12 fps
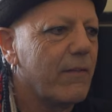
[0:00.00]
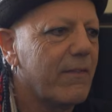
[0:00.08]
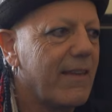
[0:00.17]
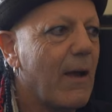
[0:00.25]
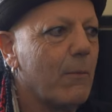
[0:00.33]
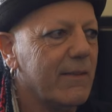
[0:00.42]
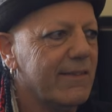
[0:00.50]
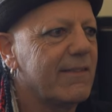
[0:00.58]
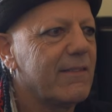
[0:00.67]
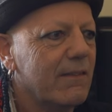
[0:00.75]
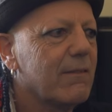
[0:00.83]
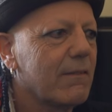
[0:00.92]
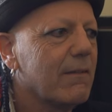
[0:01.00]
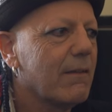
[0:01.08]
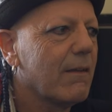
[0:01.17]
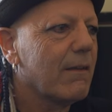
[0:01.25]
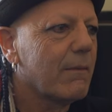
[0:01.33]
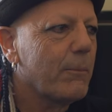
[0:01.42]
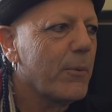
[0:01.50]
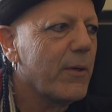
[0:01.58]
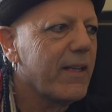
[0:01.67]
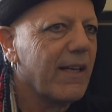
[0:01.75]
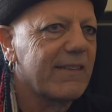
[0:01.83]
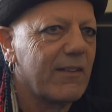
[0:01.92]
that was pretty
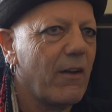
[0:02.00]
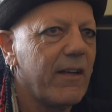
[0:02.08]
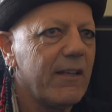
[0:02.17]
exciting.